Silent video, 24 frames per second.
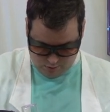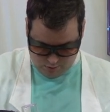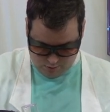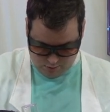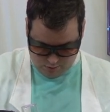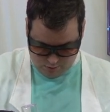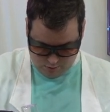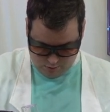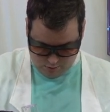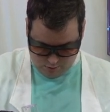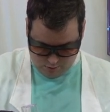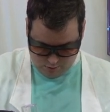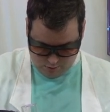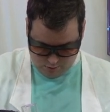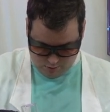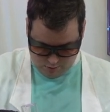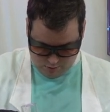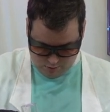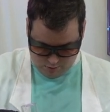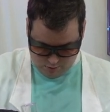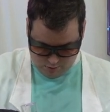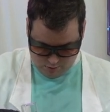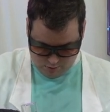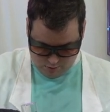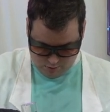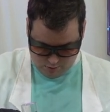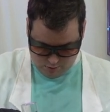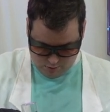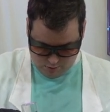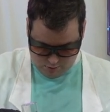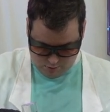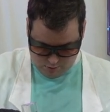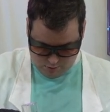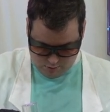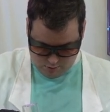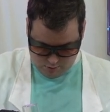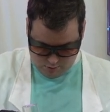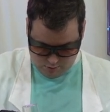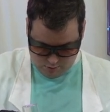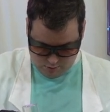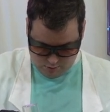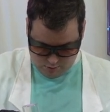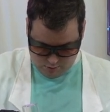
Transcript: (no one is talking)